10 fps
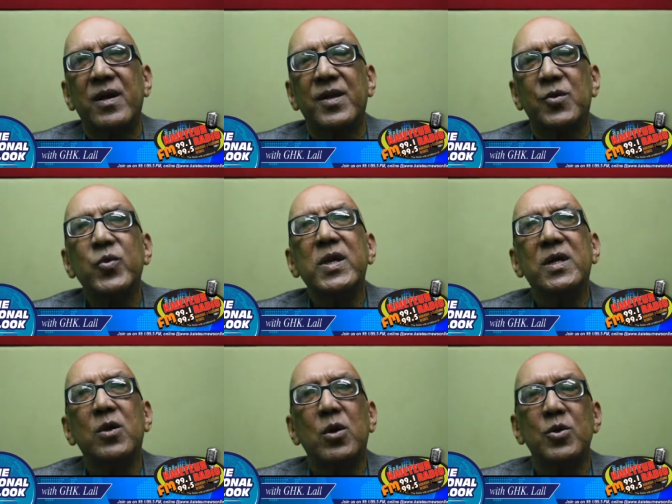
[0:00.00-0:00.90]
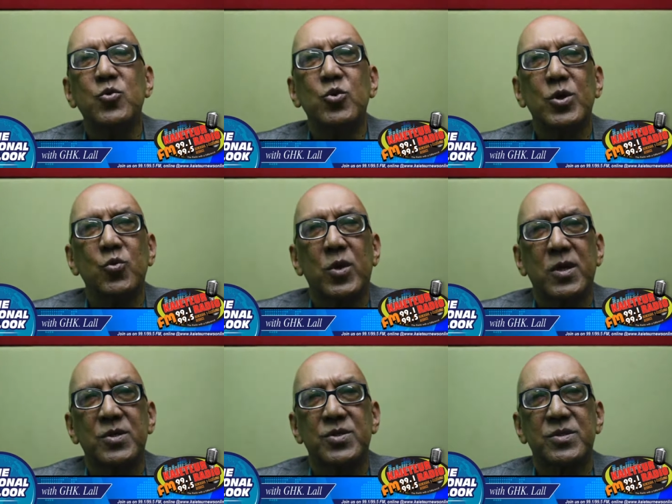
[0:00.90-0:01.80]
that we can all do good
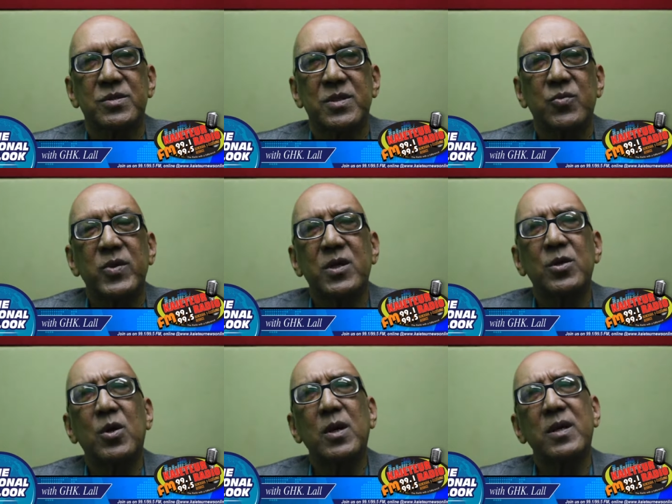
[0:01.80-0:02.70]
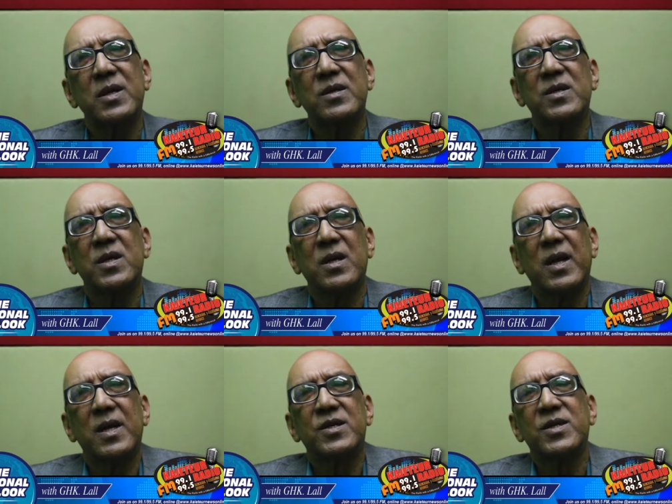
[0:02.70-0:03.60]
works, that we can all
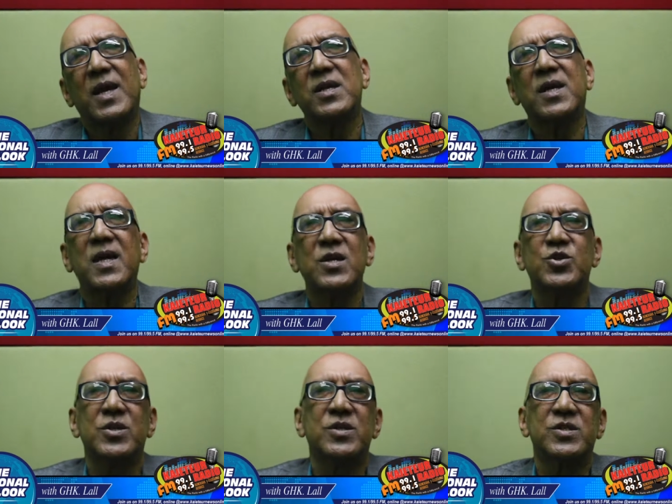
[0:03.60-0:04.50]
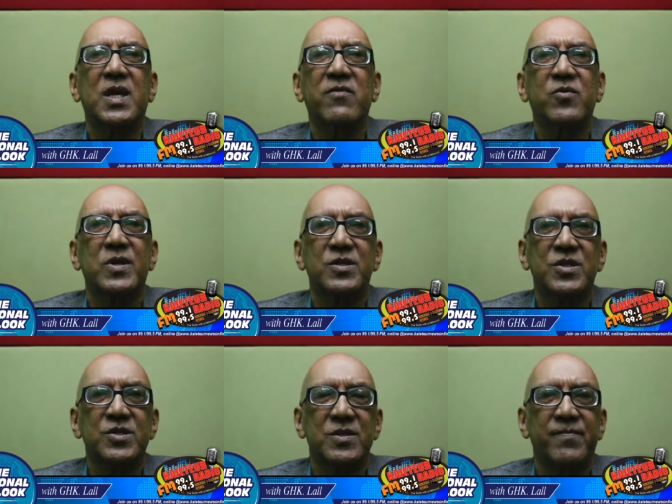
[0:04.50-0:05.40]
engage in the
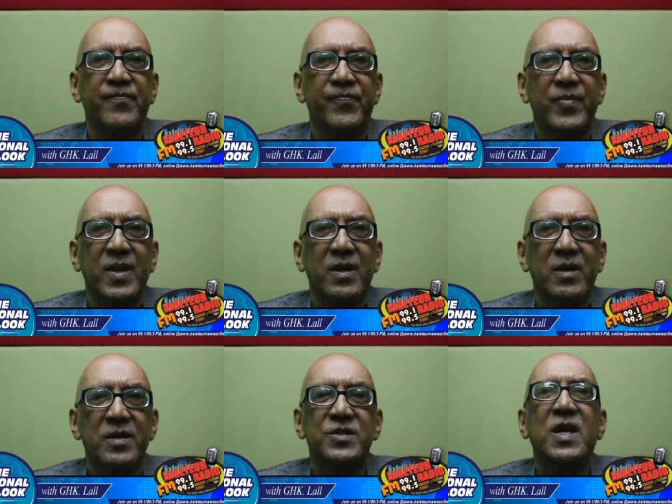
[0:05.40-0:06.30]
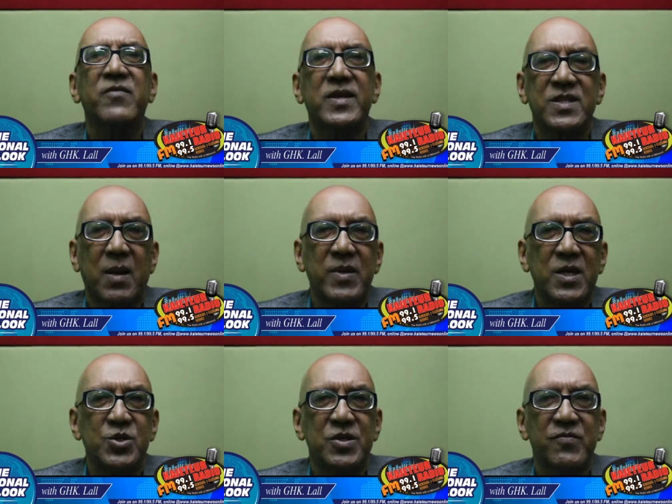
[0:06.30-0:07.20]
self-criticism, the
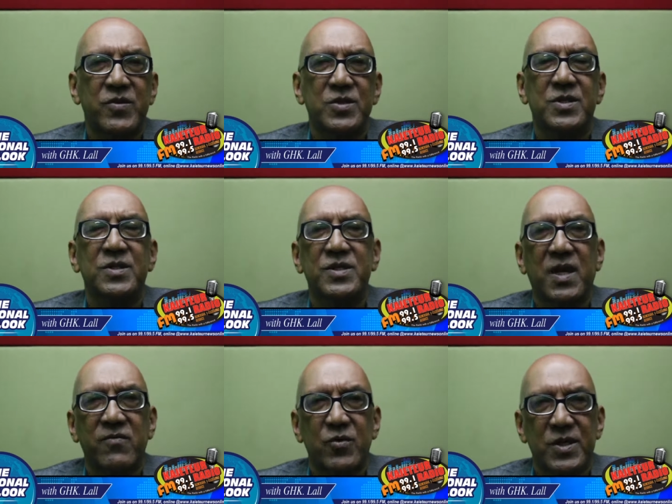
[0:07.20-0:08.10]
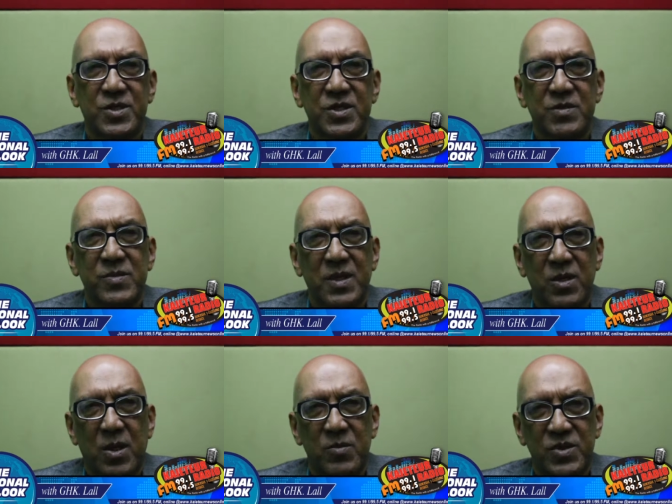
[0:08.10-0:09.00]
self-examination first, and the self-criticism that
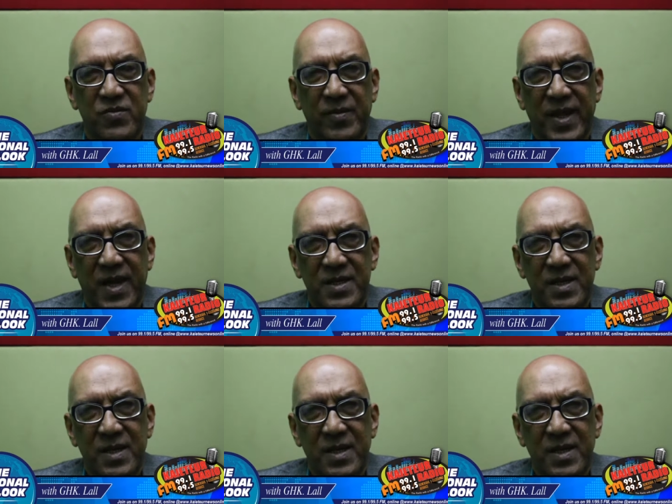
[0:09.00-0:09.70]
comes from that,